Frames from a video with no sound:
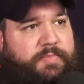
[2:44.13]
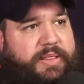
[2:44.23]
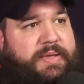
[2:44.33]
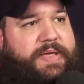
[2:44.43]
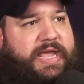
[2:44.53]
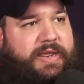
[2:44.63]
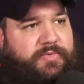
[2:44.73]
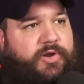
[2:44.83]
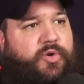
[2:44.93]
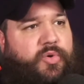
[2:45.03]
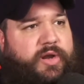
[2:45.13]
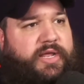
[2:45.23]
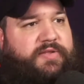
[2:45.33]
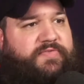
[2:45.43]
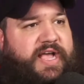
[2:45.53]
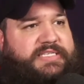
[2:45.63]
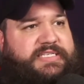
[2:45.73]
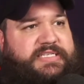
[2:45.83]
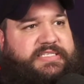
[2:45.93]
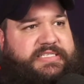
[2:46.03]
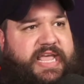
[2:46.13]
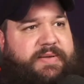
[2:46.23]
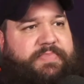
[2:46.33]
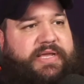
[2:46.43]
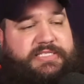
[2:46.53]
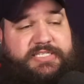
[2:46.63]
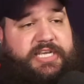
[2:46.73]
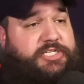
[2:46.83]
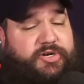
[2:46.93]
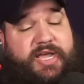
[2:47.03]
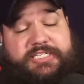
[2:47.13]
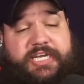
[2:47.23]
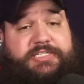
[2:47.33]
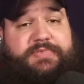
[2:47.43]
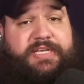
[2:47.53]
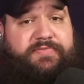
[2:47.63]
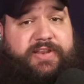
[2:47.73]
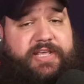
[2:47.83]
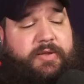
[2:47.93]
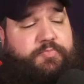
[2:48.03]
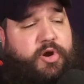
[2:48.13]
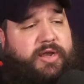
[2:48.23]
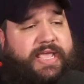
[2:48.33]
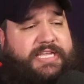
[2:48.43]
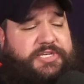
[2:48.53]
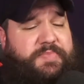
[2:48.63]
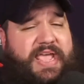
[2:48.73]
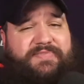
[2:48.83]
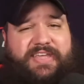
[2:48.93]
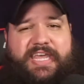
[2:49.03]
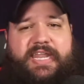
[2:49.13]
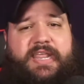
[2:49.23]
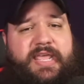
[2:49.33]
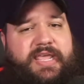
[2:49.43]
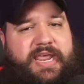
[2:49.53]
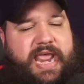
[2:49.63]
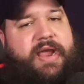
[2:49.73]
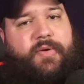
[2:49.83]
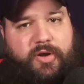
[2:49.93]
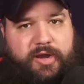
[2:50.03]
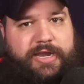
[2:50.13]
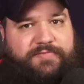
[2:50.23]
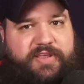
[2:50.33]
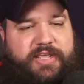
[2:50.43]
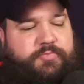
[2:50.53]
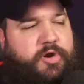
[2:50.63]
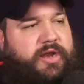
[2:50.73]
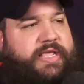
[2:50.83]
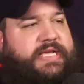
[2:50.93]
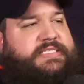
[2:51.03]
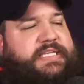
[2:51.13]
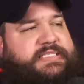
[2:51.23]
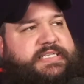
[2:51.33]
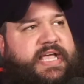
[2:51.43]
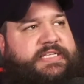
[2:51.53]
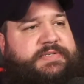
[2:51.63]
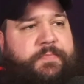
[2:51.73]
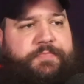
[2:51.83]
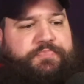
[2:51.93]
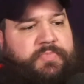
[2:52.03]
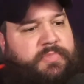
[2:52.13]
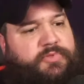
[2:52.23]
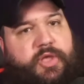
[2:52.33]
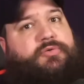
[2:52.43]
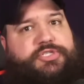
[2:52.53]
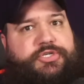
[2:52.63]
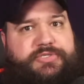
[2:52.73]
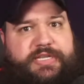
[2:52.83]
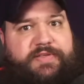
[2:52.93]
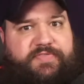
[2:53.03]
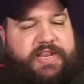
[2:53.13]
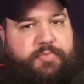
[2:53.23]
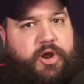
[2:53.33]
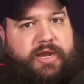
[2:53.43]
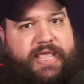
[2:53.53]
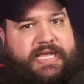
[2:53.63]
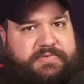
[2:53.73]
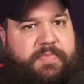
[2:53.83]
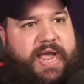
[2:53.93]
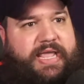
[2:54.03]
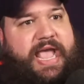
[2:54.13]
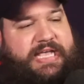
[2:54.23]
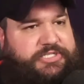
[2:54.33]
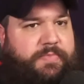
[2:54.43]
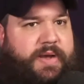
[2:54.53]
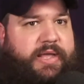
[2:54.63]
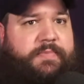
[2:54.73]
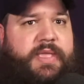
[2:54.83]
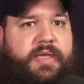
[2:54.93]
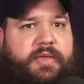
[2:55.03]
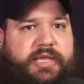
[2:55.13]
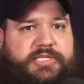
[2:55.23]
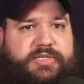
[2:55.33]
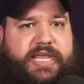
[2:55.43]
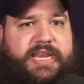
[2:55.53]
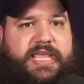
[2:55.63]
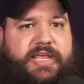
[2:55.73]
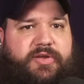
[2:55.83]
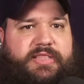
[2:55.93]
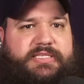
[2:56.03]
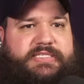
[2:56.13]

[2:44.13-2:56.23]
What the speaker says: playback and recording devices set, because it's gonna try and change them to Nvidia Broadcast. You may even get an error in Nvidia Broadcast that says don't choose an Nvidia Broadcast mic as your mic, because in here in the